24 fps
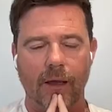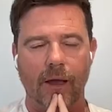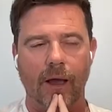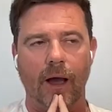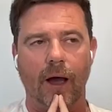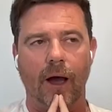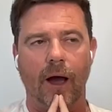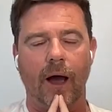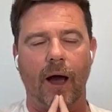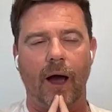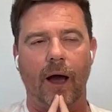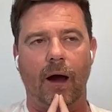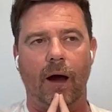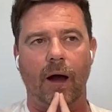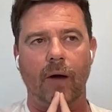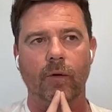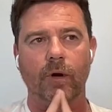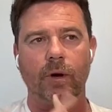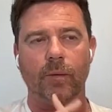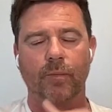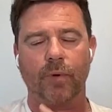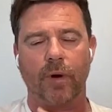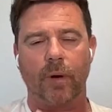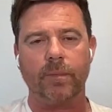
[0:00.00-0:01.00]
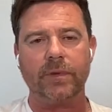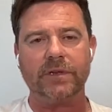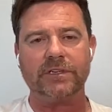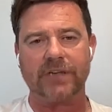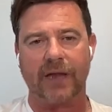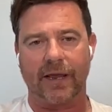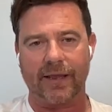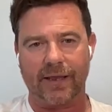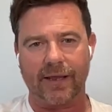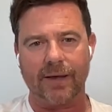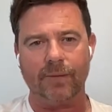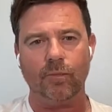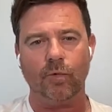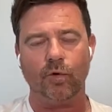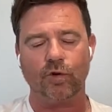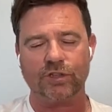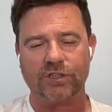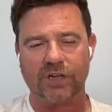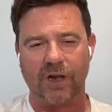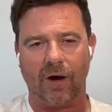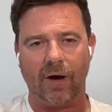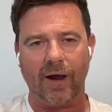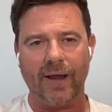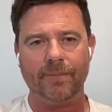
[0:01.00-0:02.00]
I, I would have probably taken more
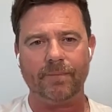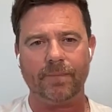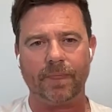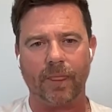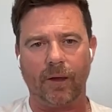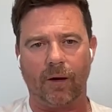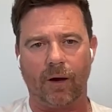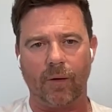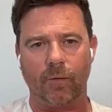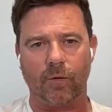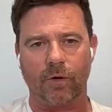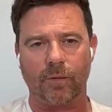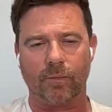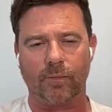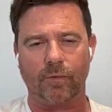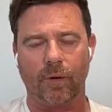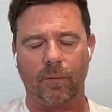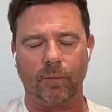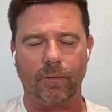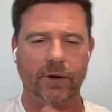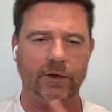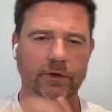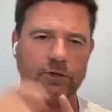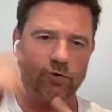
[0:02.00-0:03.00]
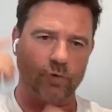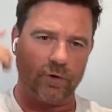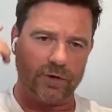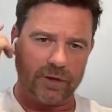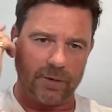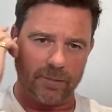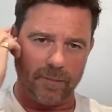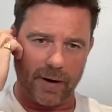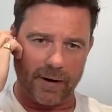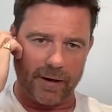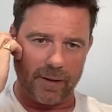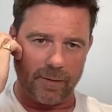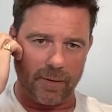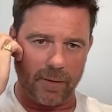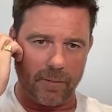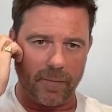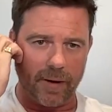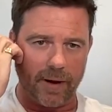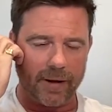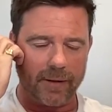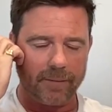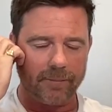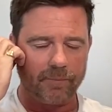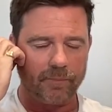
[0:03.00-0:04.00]
time. I would have probably enjoyed the money a bit
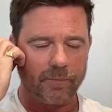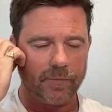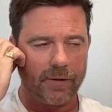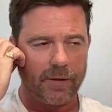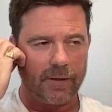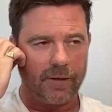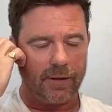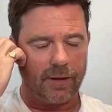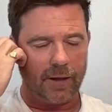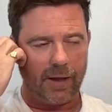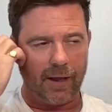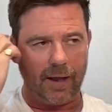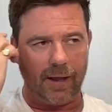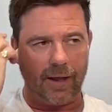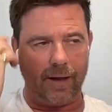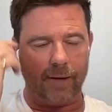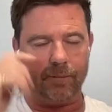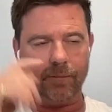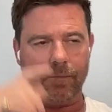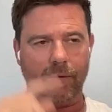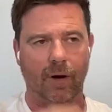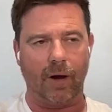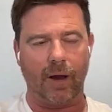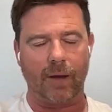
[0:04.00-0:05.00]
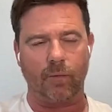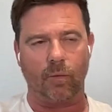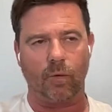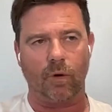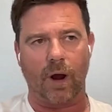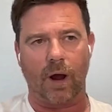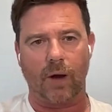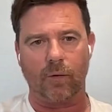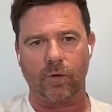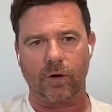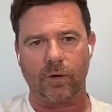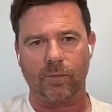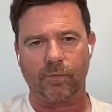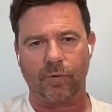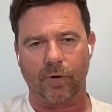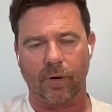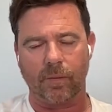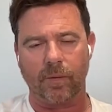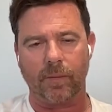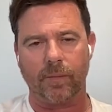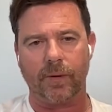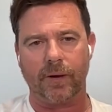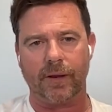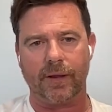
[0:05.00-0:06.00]
better. Mm. Um, I, I would have
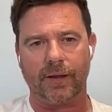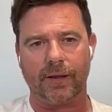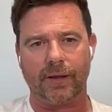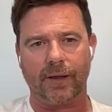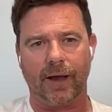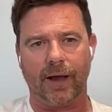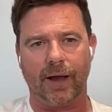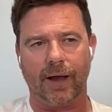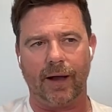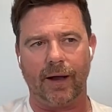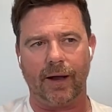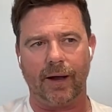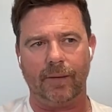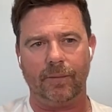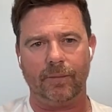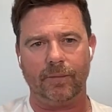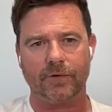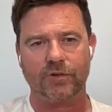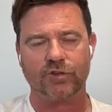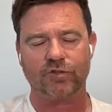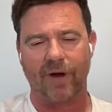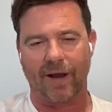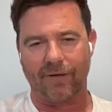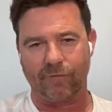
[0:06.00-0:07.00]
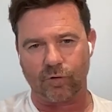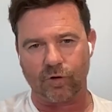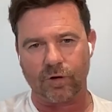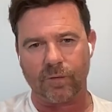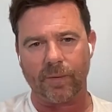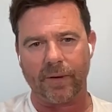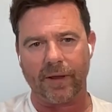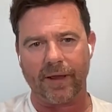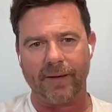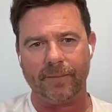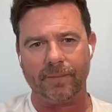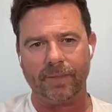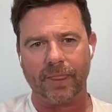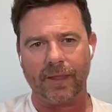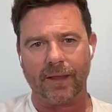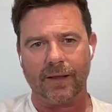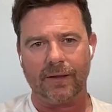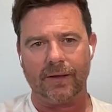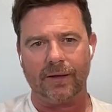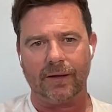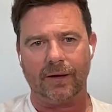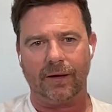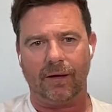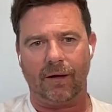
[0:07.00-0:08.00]
probably um, traveled a bit.
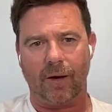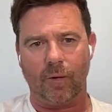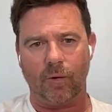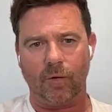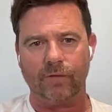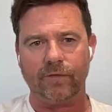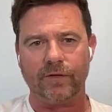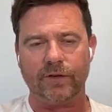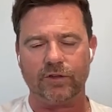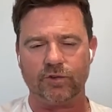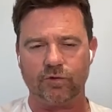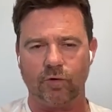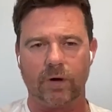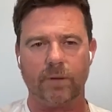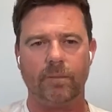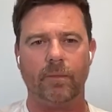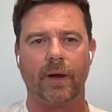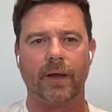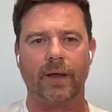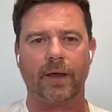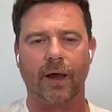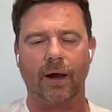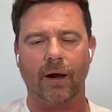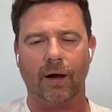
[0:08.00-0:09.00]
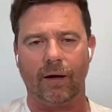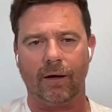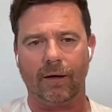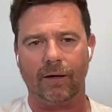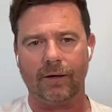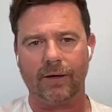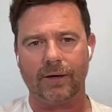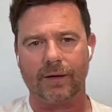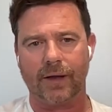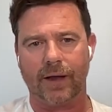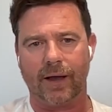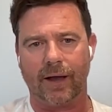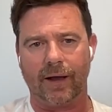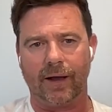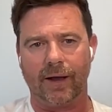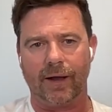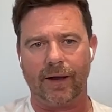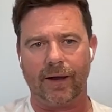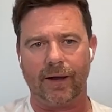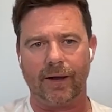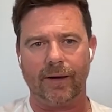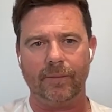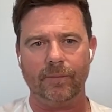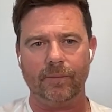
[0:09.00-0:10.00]
I would have enjoyed my car.
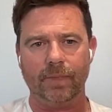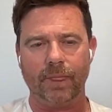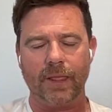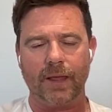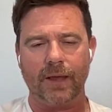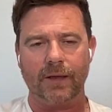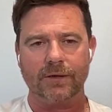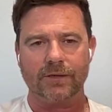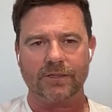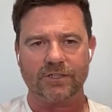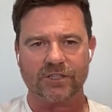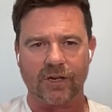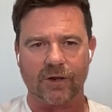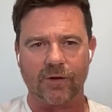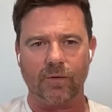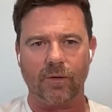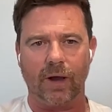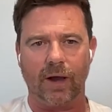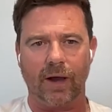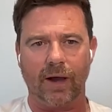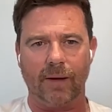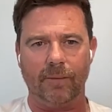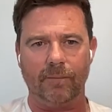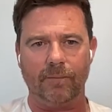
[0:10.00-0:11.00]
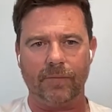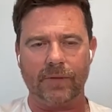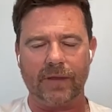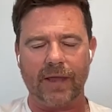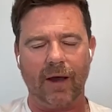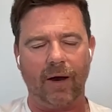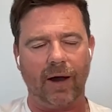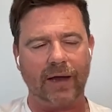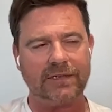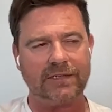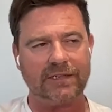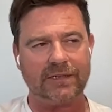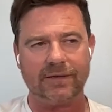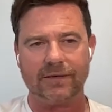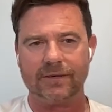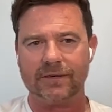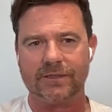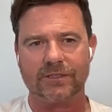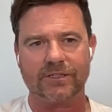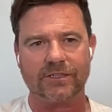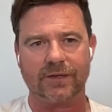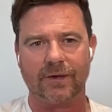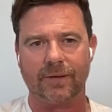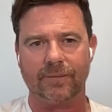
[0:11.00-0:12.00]
Um, so um, yeah, I
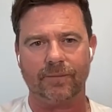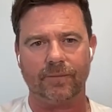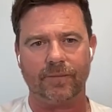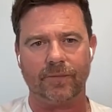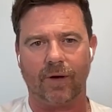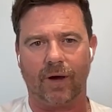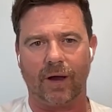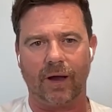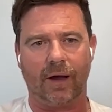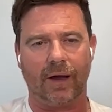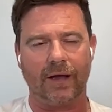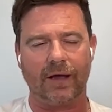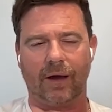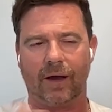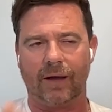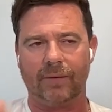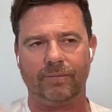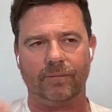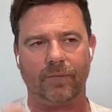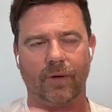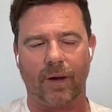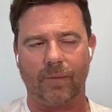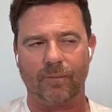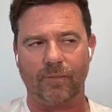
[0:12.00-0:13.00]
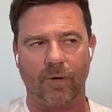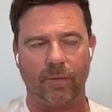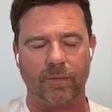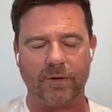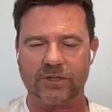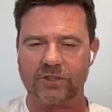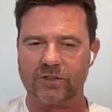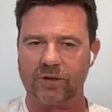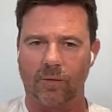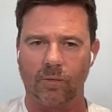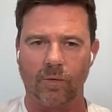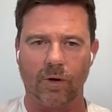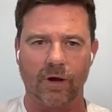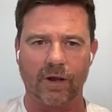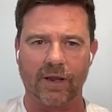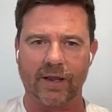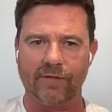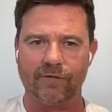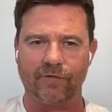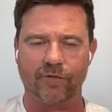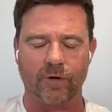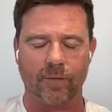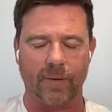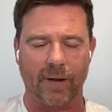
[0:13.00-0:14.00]
didn't. Um, I, I I probably stopped
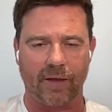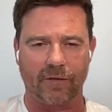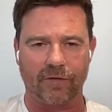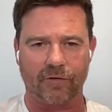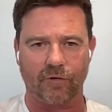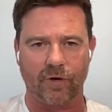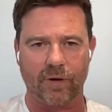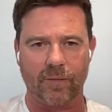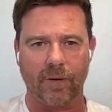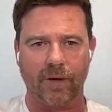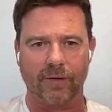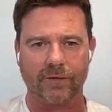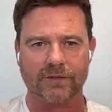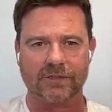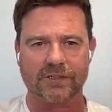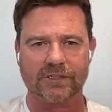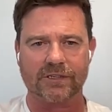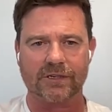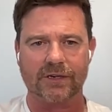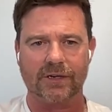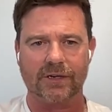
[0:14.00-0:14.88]
working for about three months.